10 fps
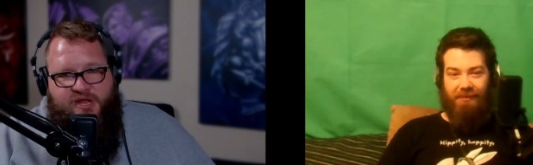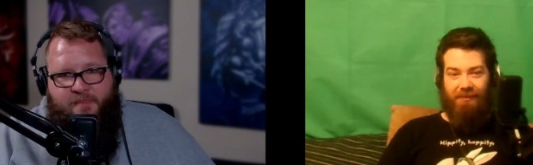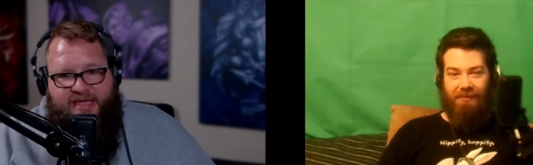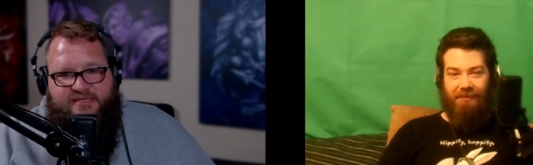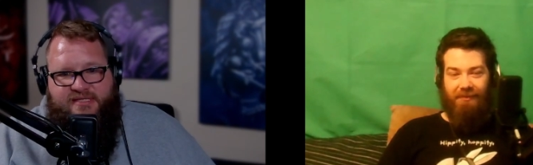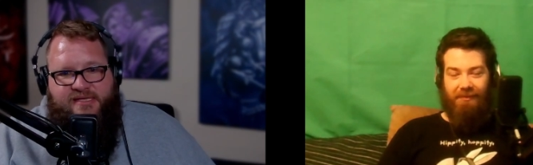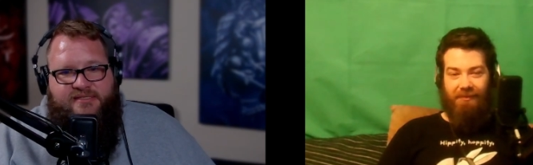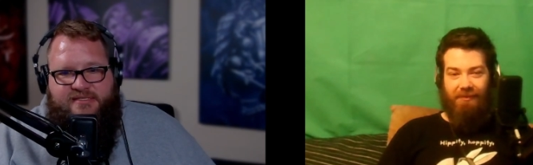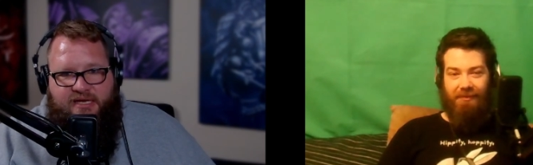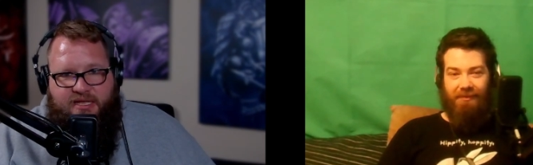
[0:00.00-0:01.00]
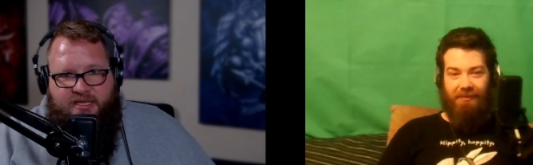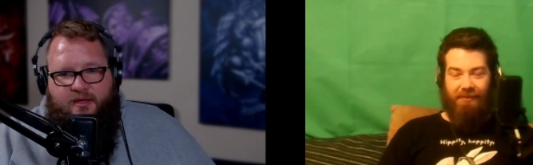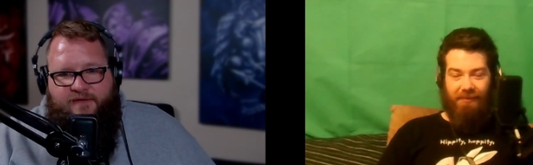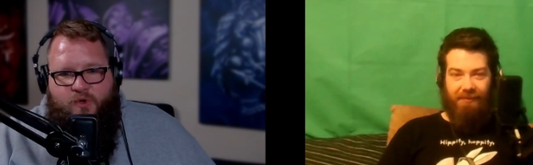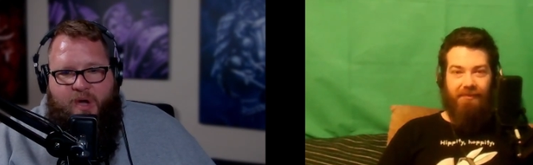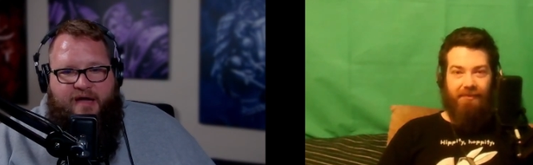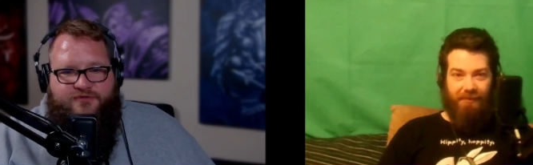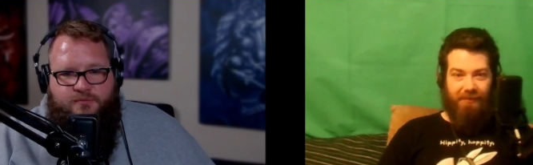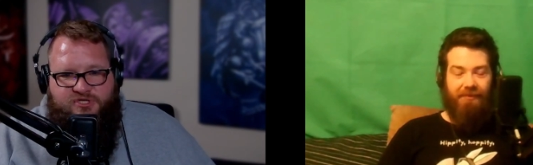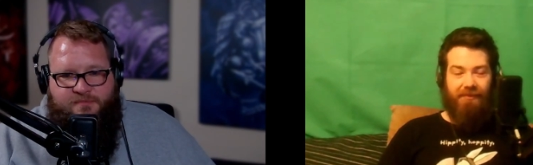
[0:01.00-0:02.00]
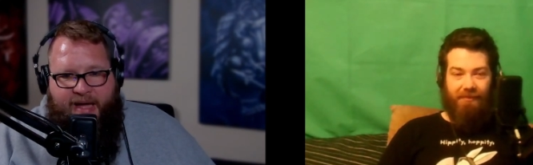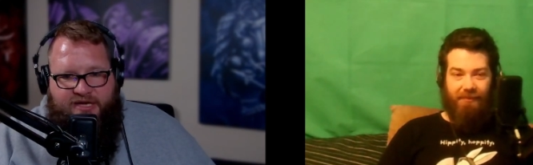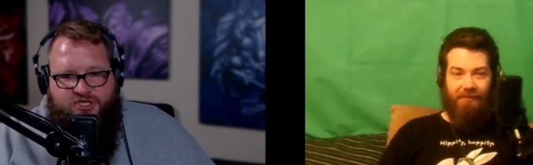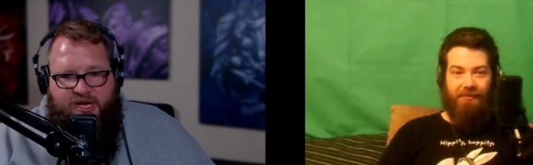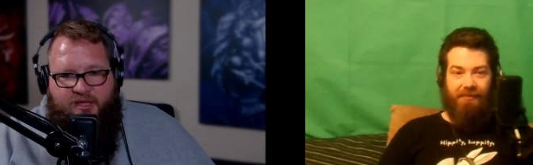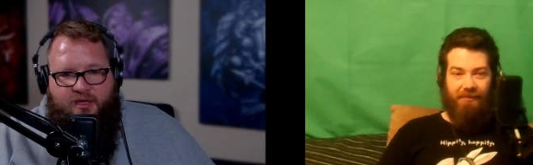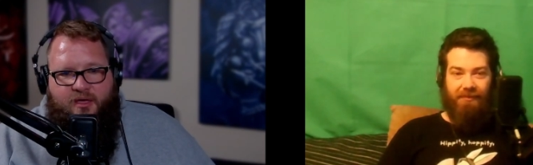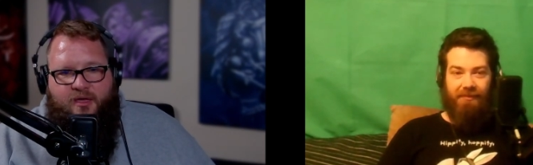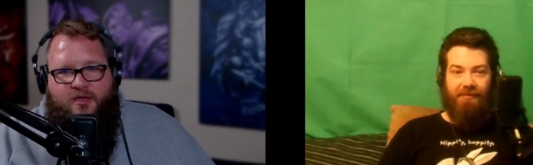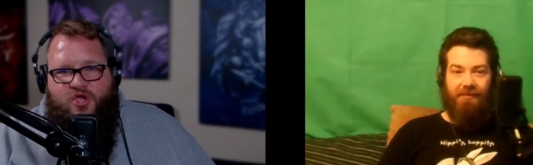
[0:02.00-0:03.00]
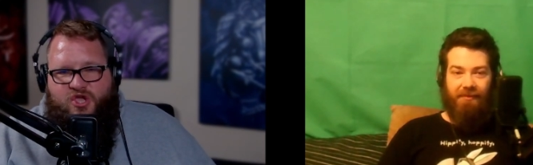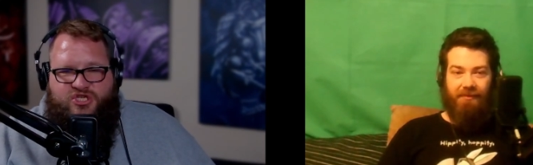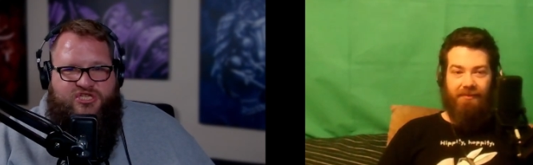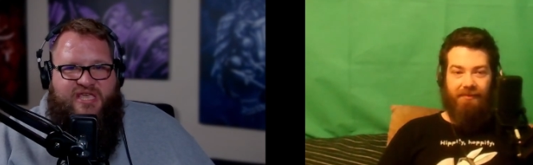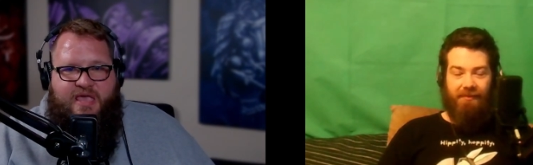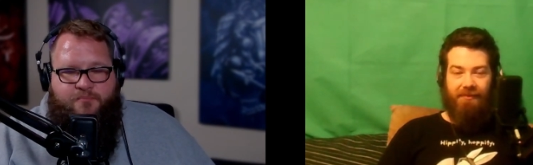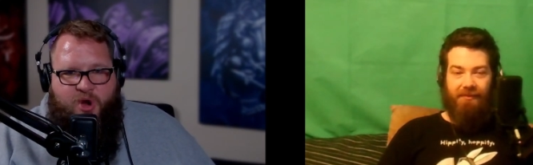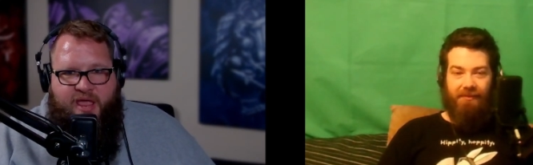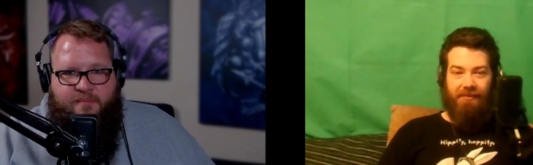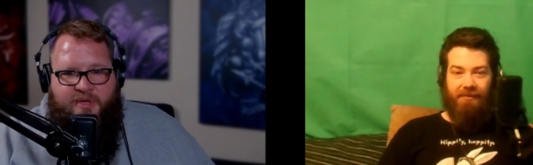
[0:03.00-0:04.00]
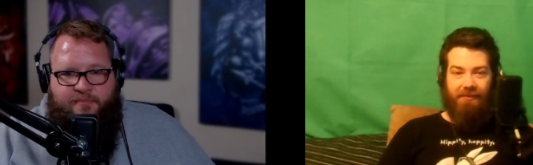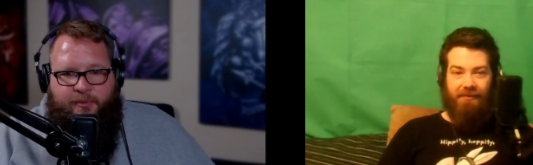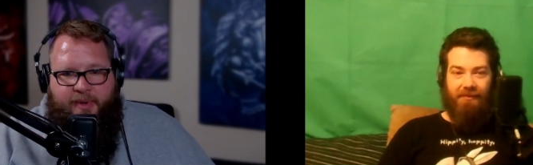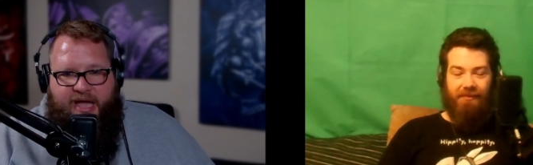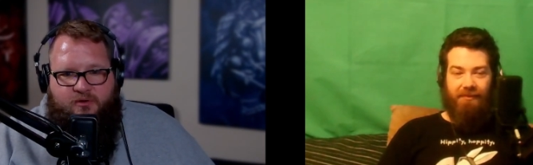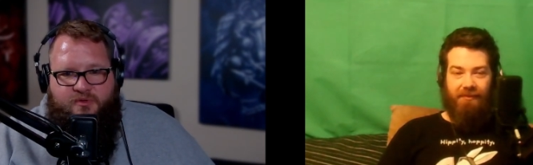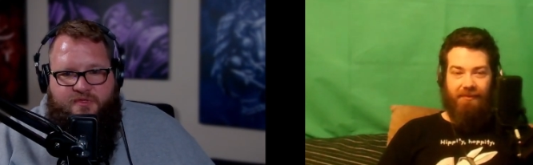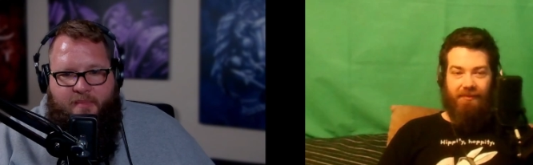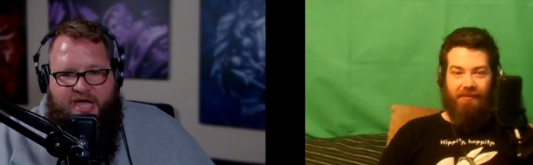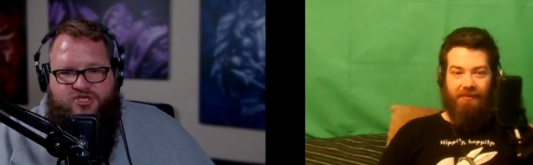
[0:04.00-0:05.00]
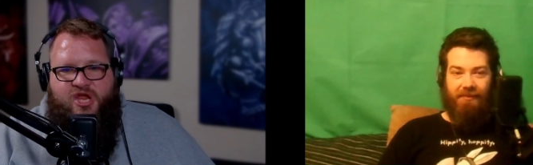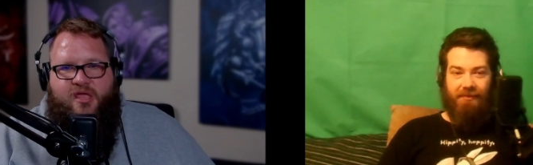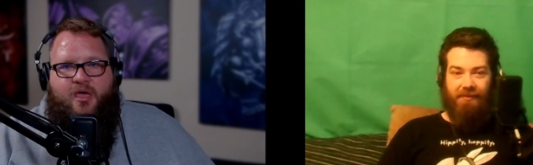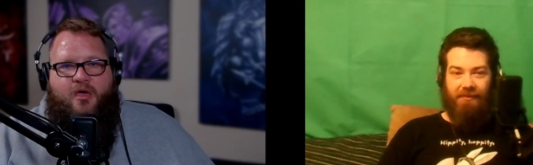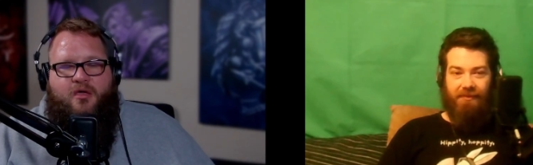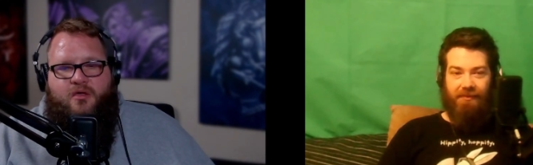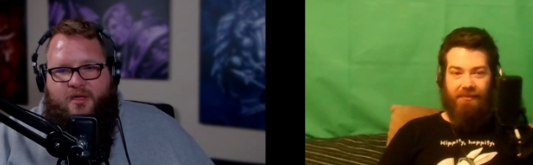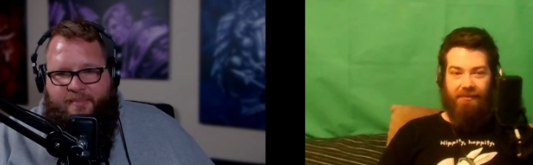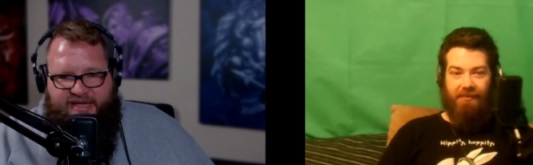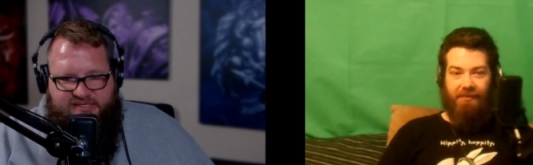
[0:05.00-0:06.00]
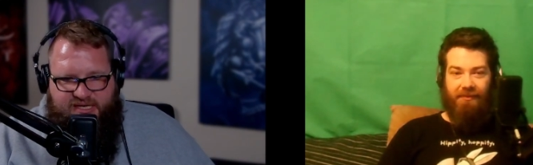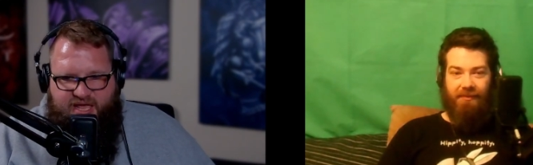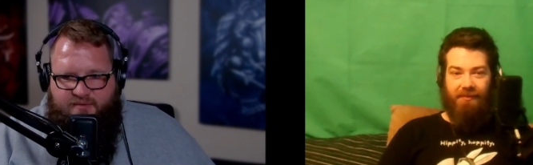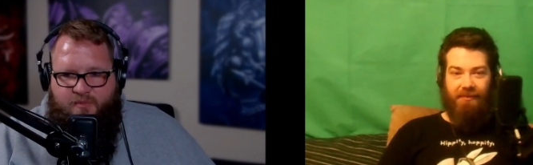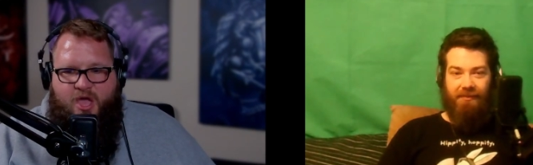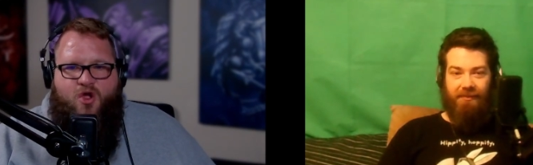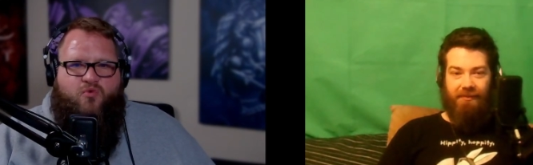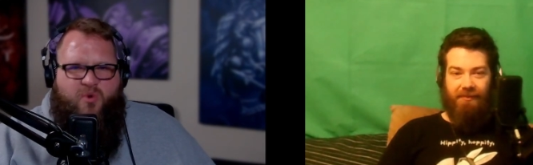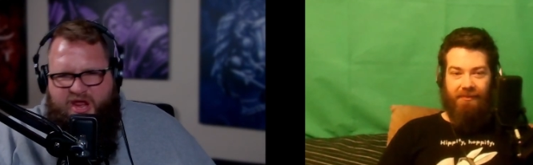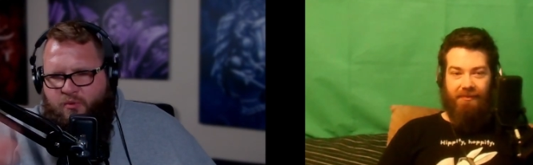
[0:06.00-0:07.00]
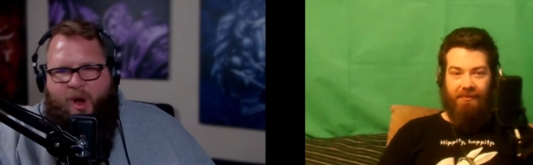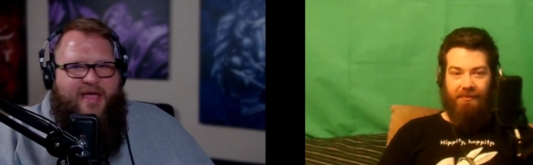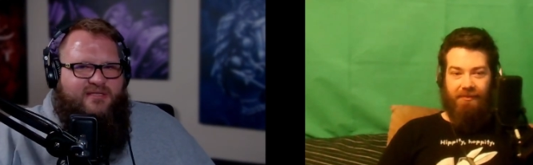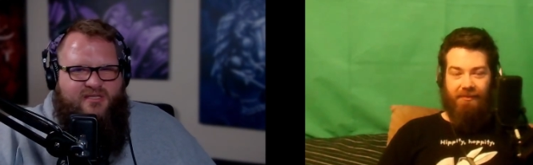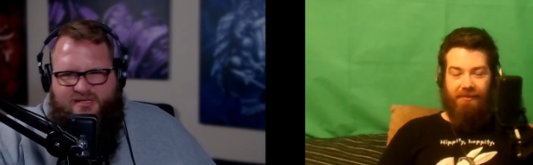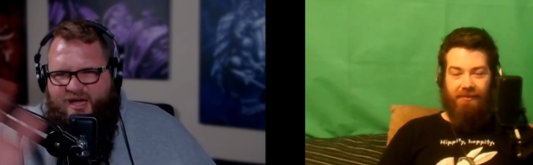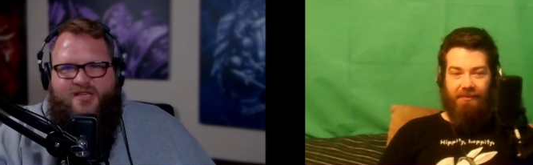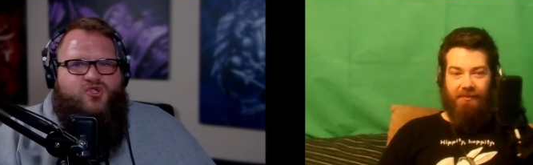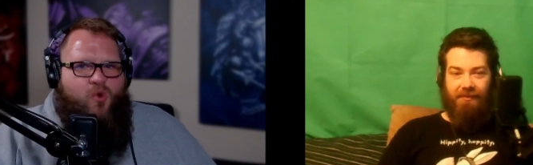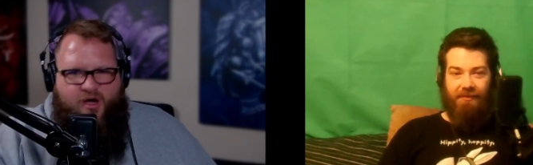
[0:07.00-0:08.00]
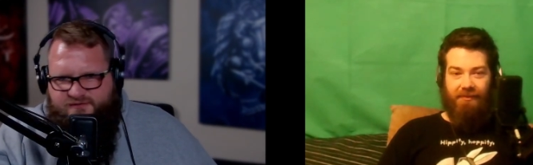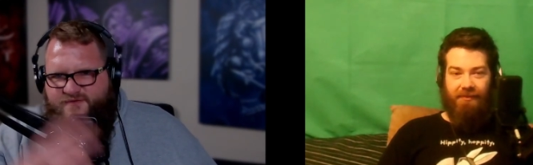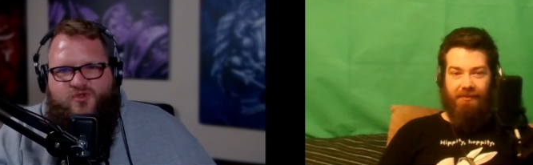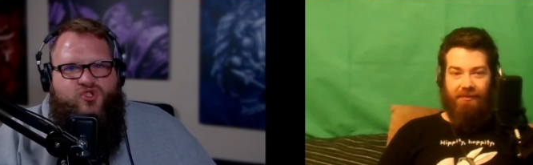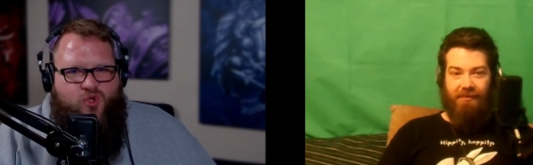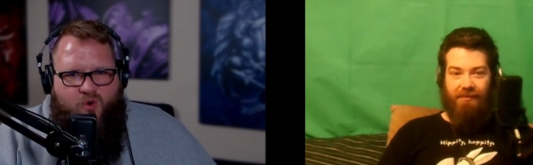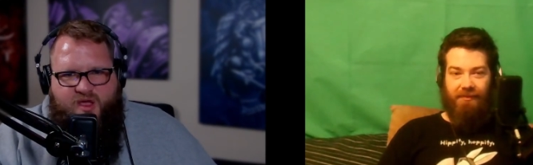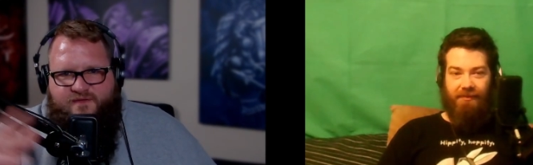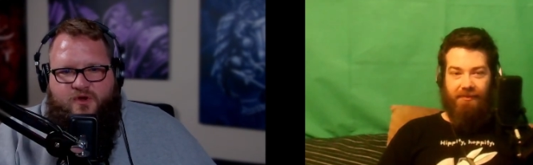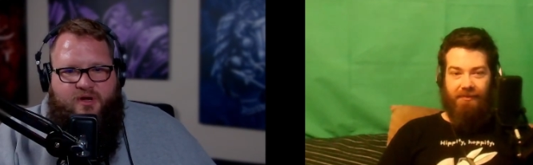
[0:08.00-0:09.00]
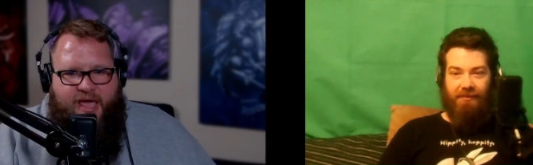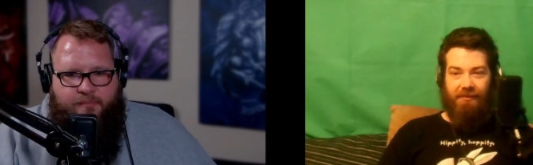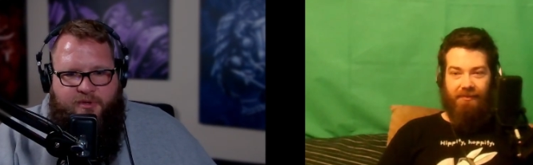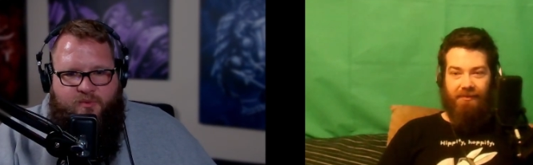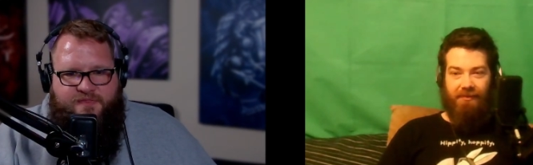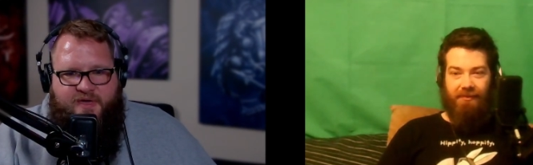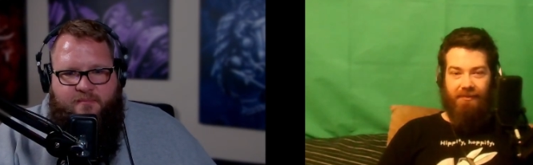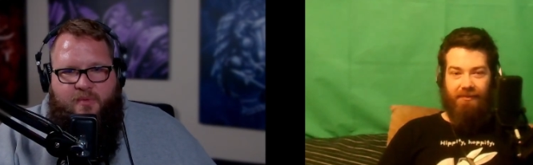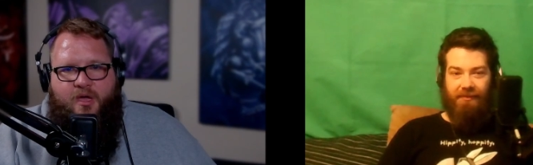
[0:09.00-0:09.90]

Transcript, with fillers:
Speaker 1: makes things silly if you have too much magic you can just keep bringing people back with the magic you can basically rewrite entire swaths of your story if you're not happy with them